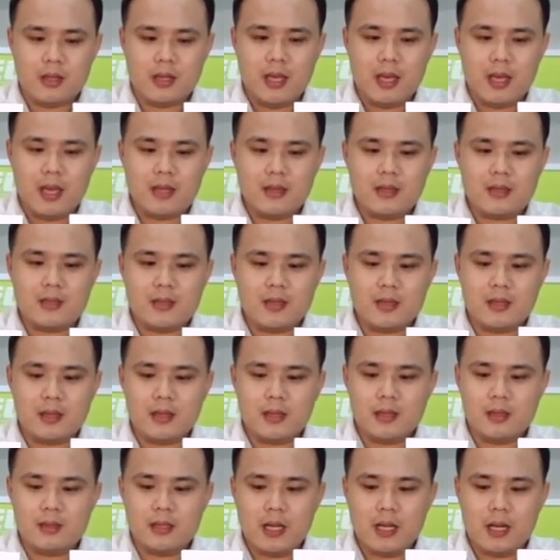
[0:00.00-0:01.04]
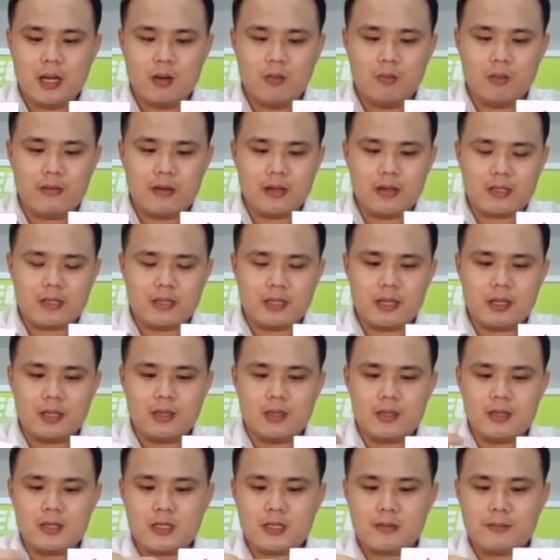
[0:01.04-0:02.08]
And now we are
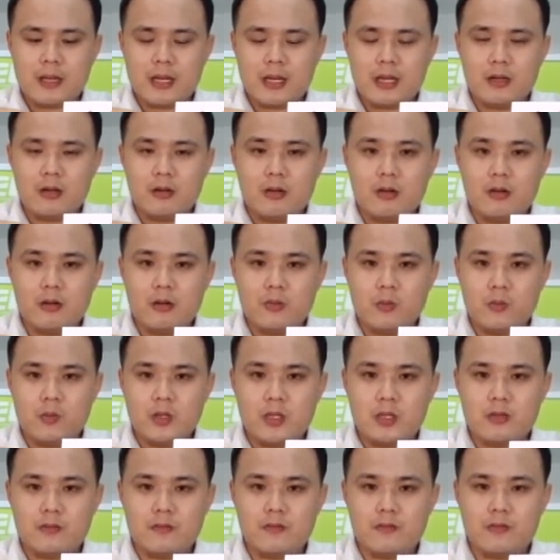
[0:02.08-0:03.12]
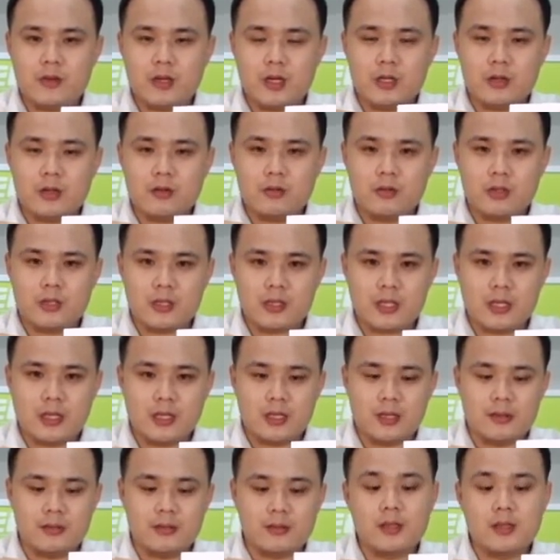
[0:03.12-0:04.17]
staining this panel with very good
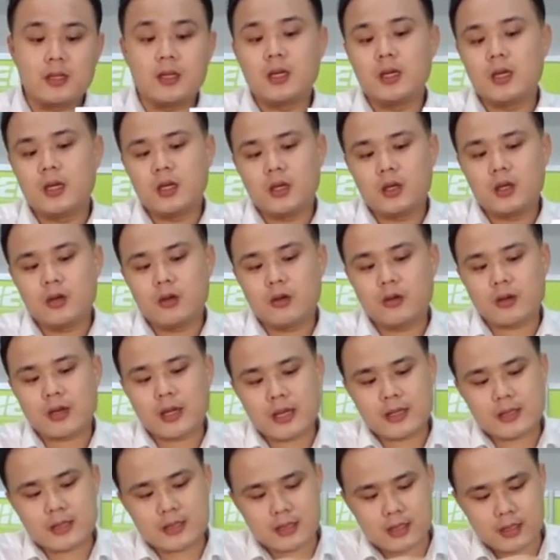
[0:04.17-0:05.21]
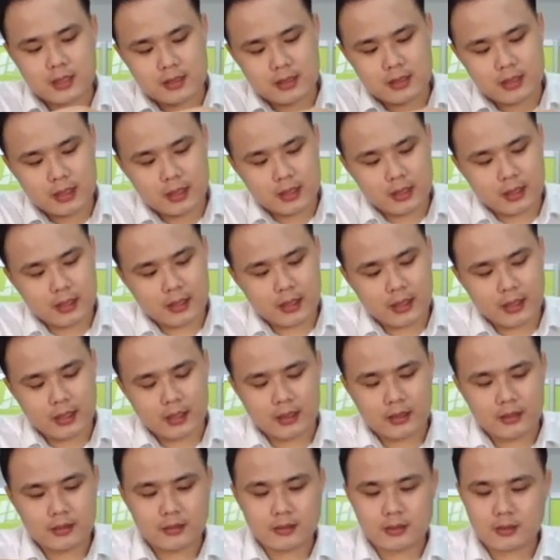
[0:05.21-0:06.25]
staining. You can see
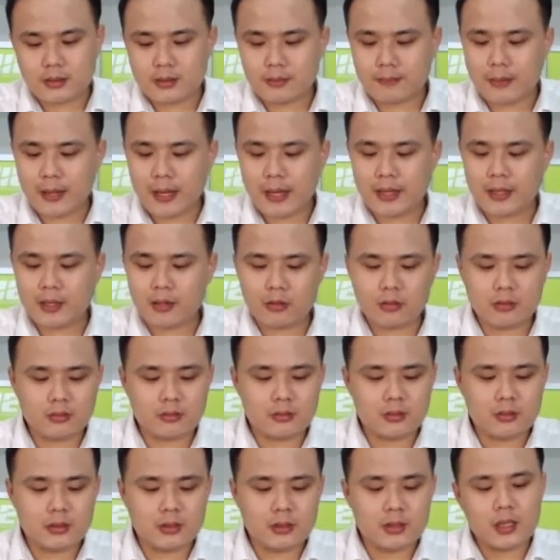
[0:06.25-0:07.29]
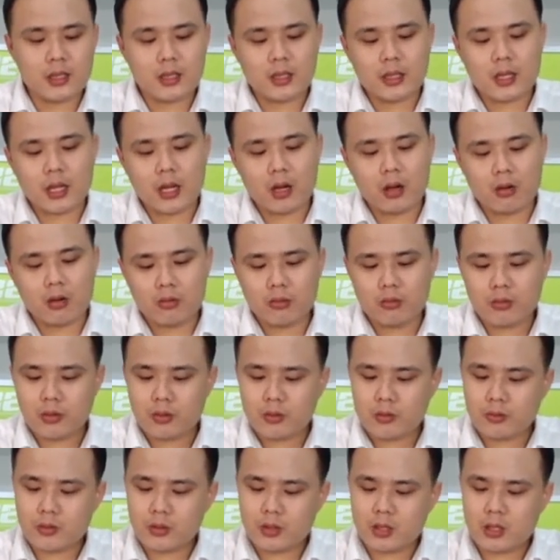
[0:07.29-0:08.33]
the panel. Now
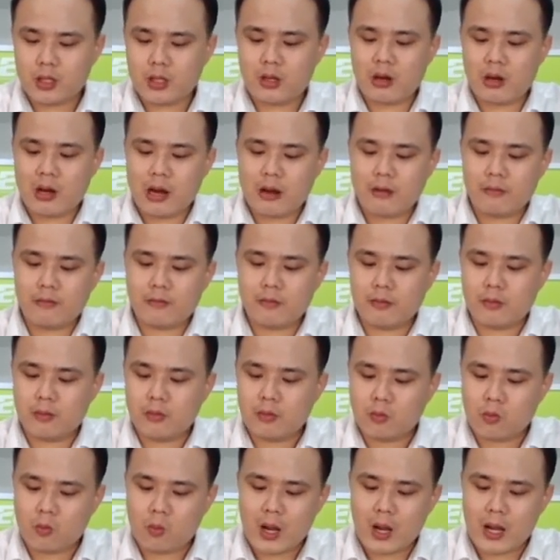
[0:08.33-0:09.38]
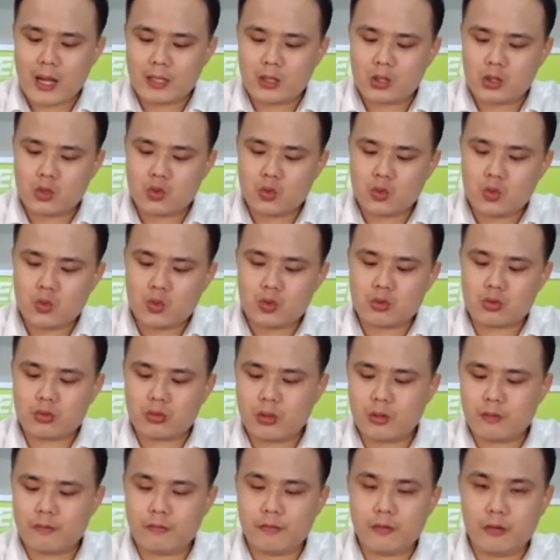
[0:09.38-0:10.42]
here have 1, 2,
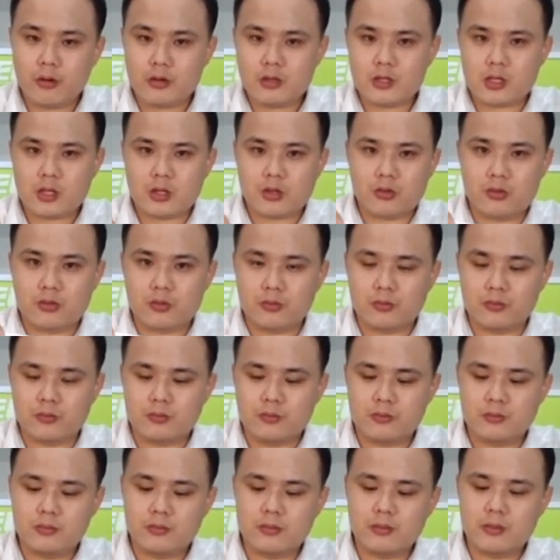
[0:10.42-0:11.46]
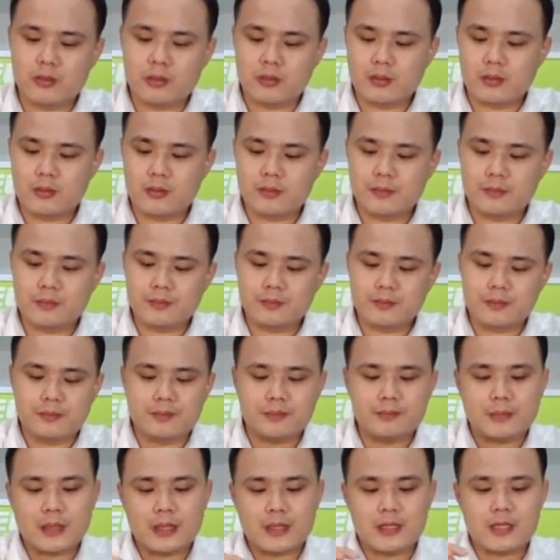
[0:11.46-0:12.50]
3, 4 screws,
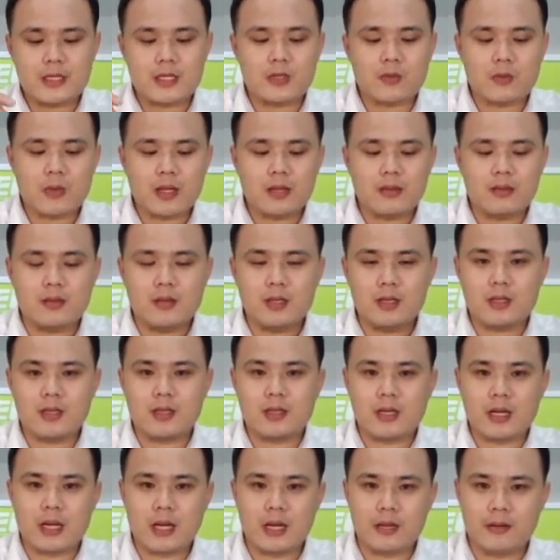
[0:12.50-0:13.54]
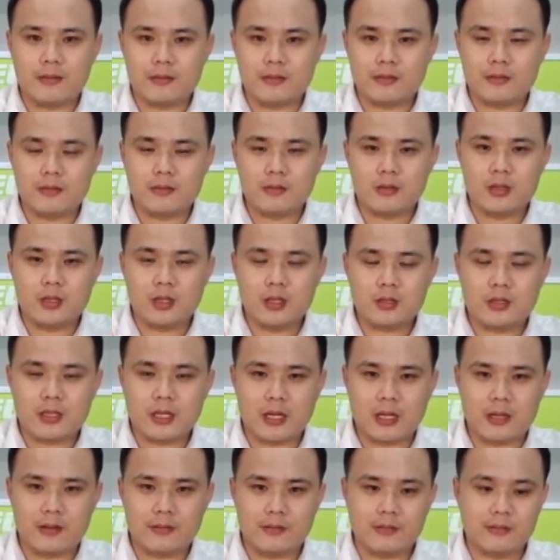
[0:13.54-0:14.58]
but this one didn't have, not
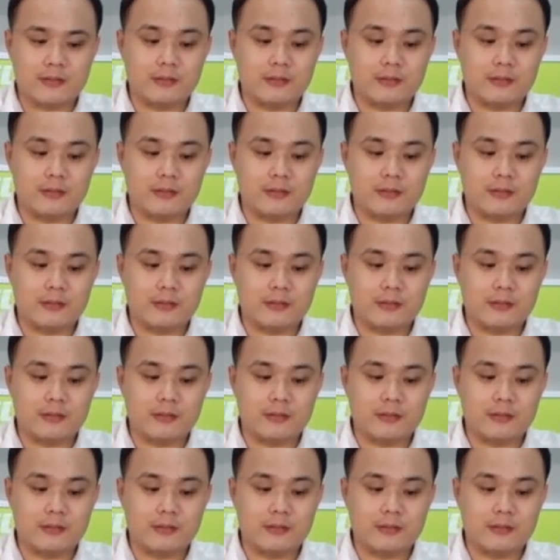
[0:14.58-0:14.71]
have.